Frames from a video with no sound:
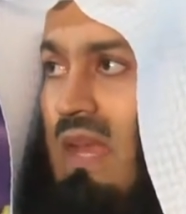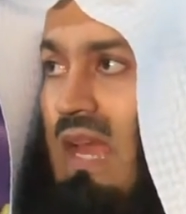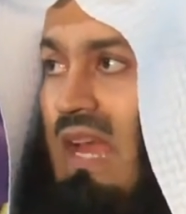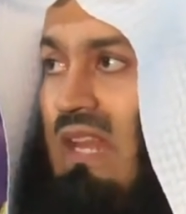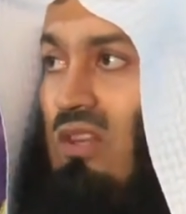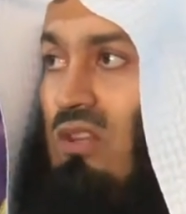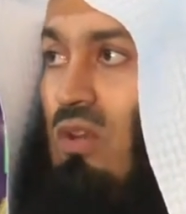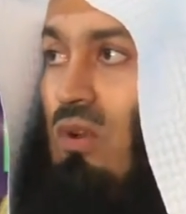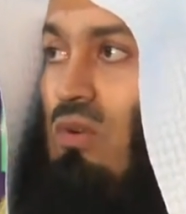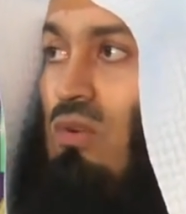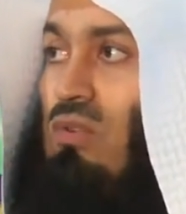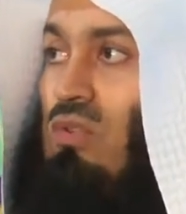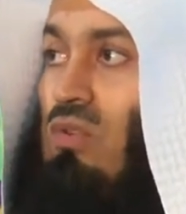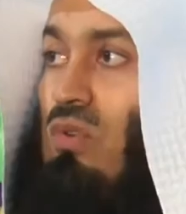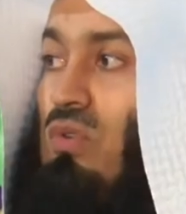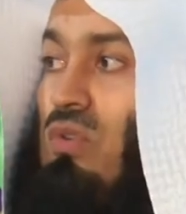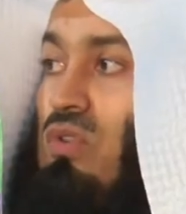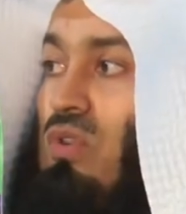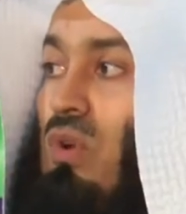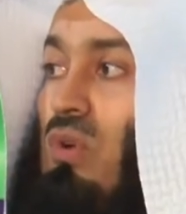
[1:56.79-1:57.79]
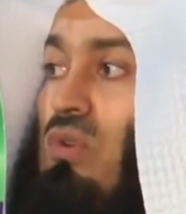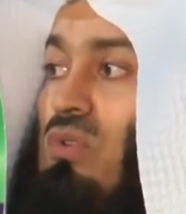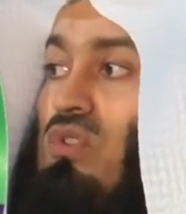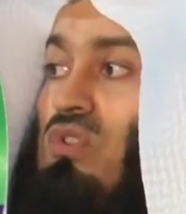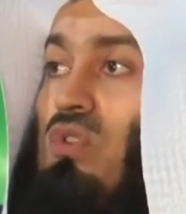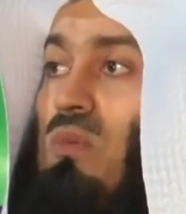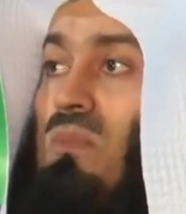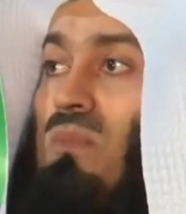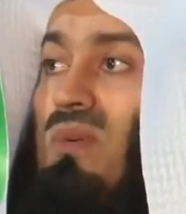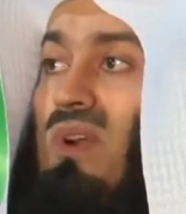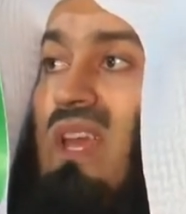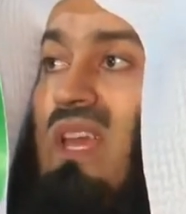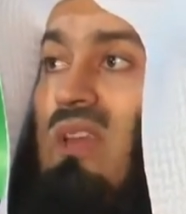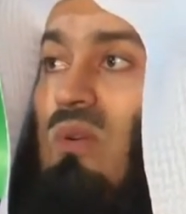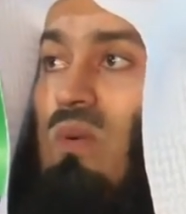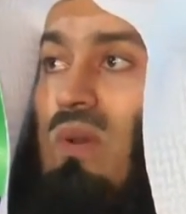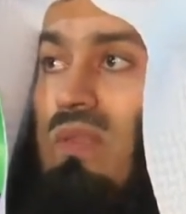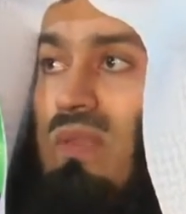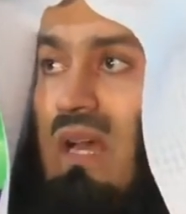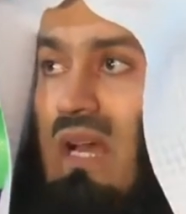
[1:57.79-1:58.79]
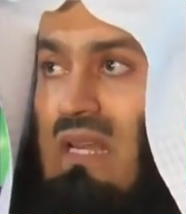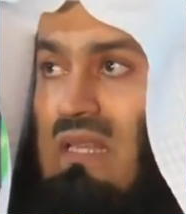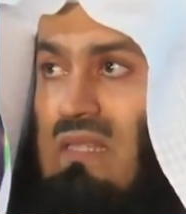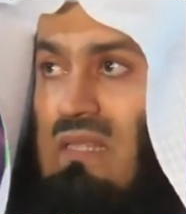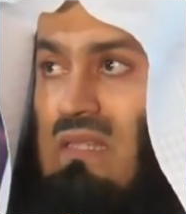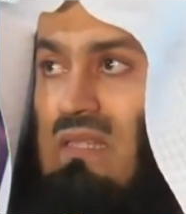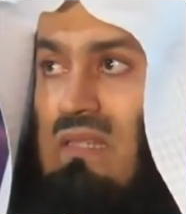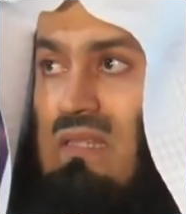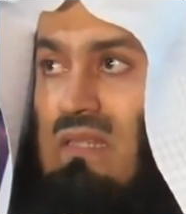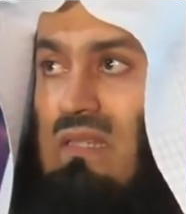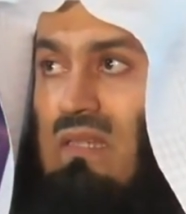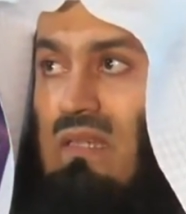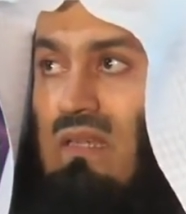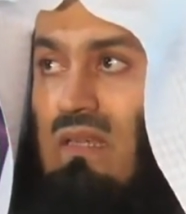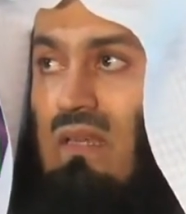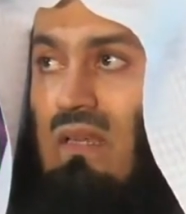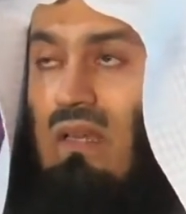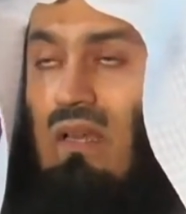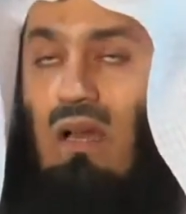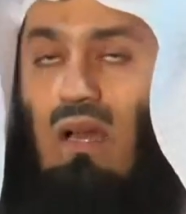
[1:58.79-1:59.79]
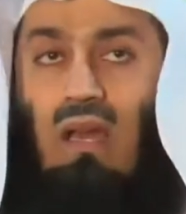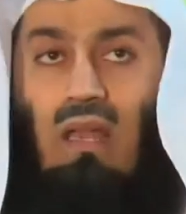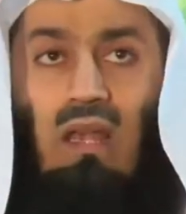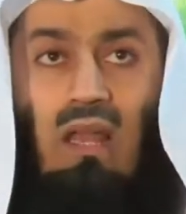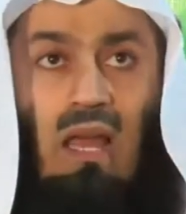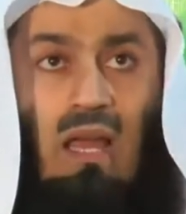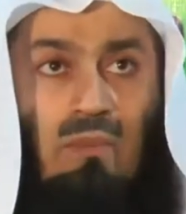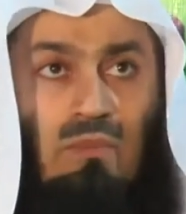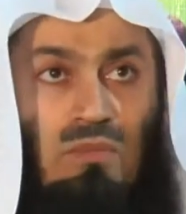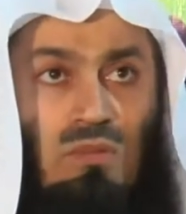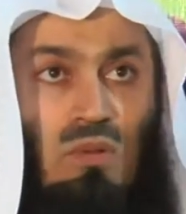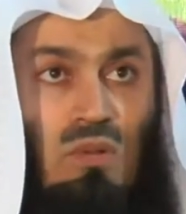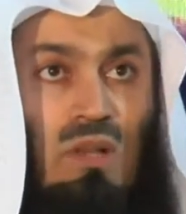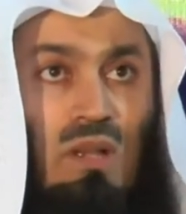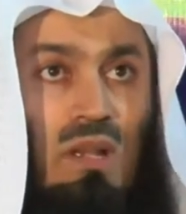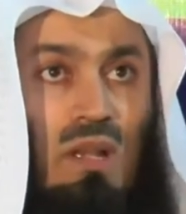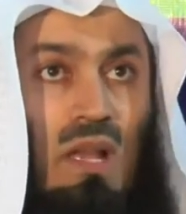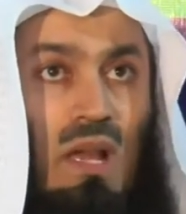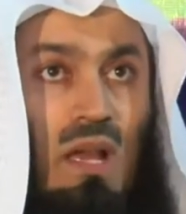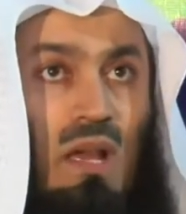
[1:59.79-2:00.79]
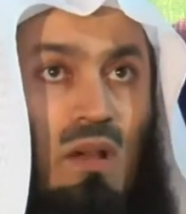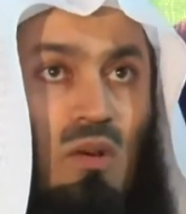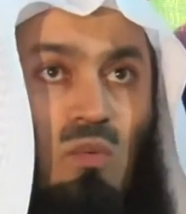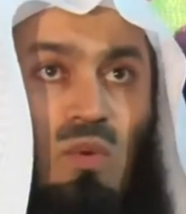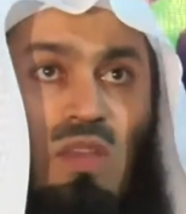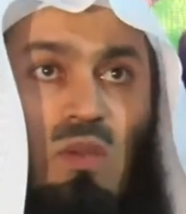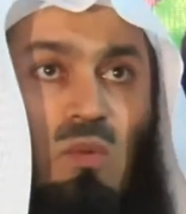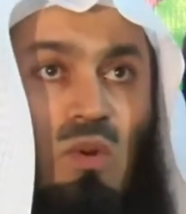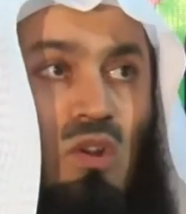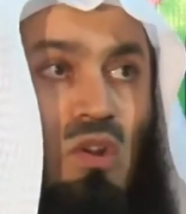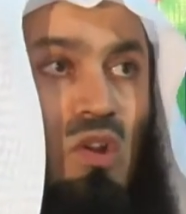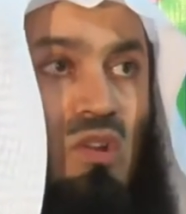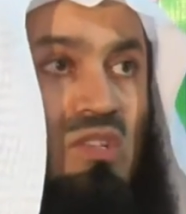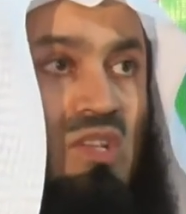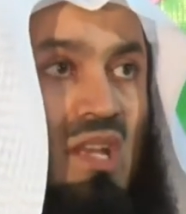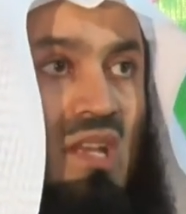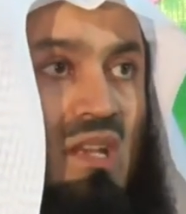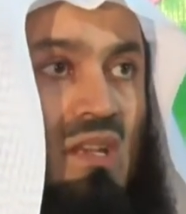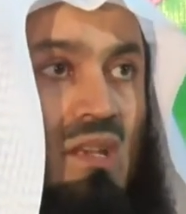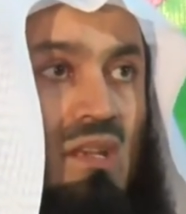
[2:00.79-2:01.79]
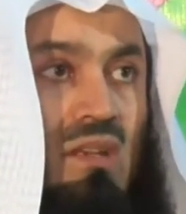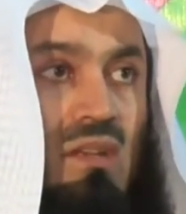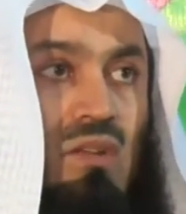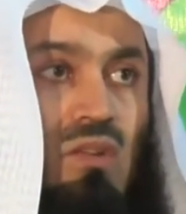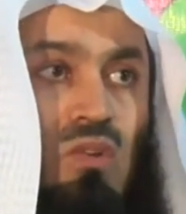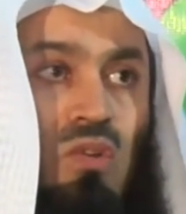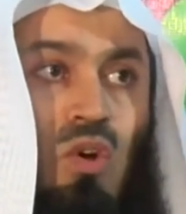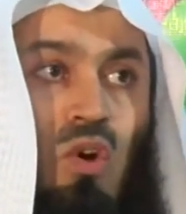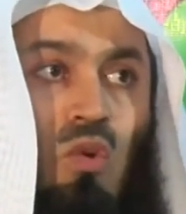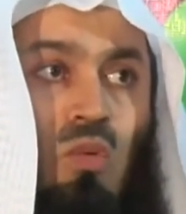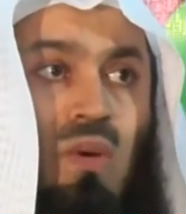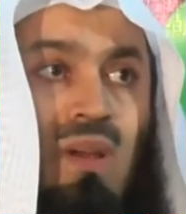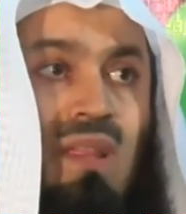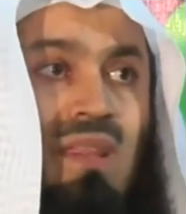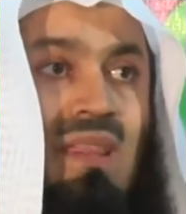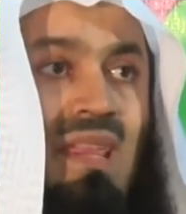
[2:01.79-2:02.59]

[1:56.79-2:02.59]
And those who chose to pray with us, alhamdulillah, we were not hindered, nor were